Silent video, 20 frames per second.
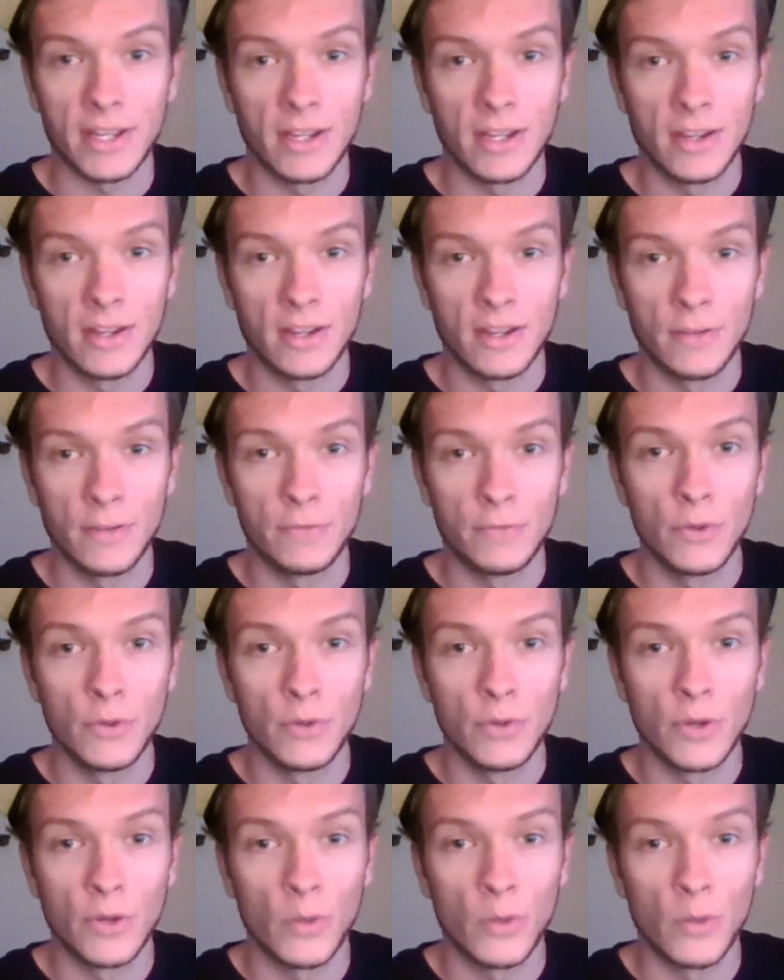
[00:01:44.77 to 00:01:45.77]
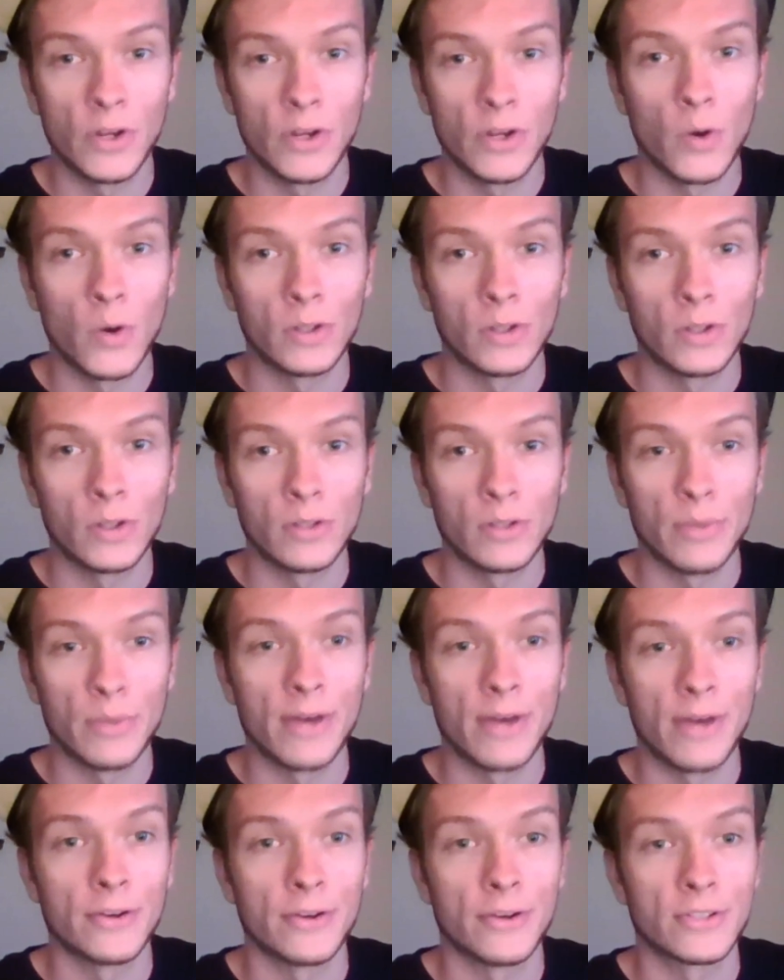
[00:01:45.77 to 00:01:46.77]
viewing window a little better,
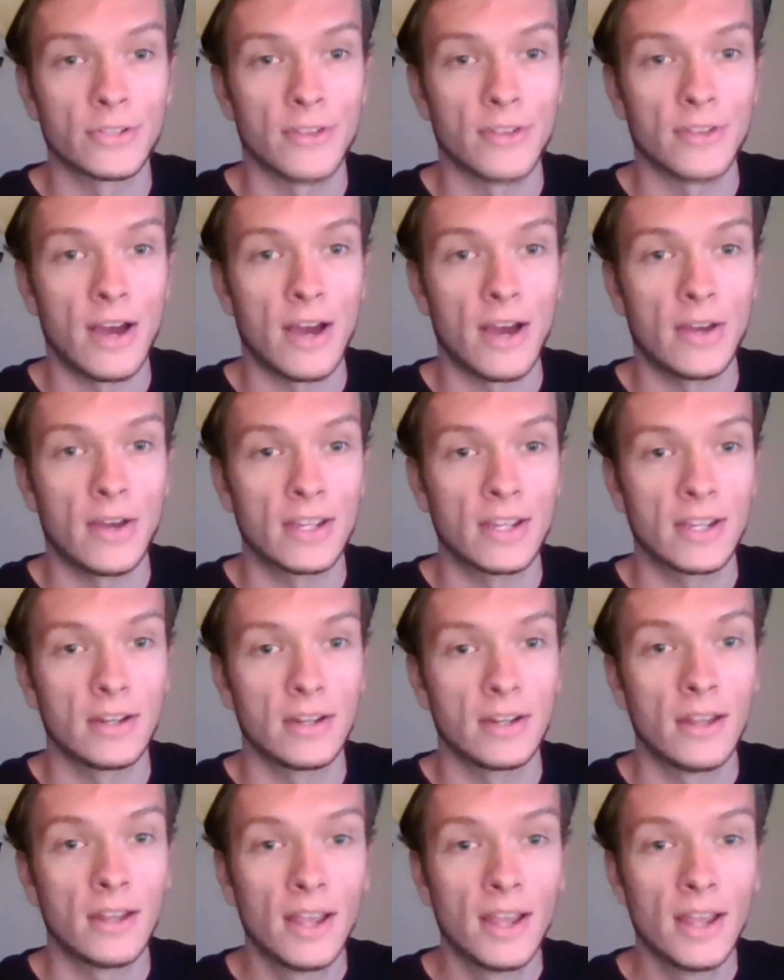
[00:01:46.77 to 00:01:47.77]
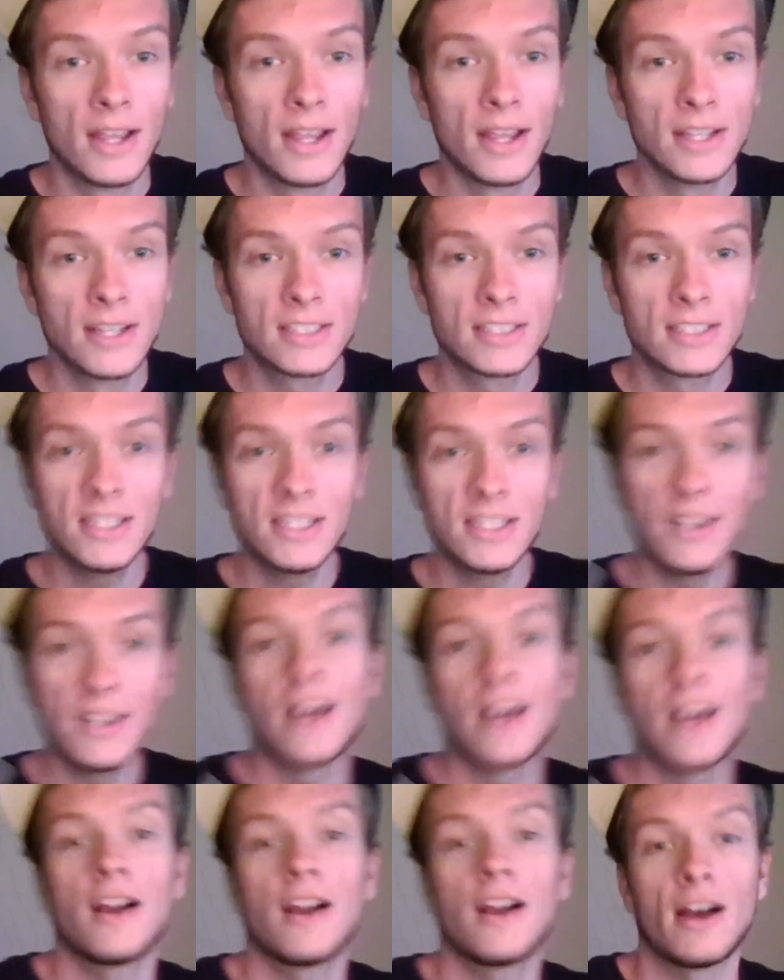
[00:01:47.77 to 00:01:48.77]
so now I can see that
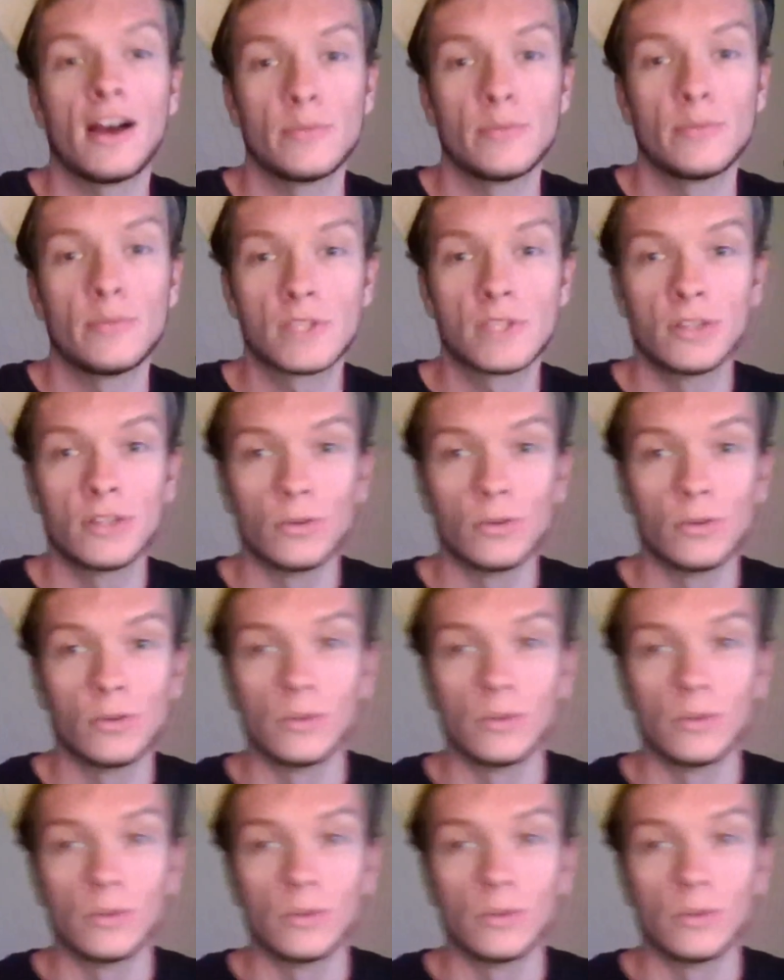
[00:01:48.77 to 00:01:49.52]
I'm still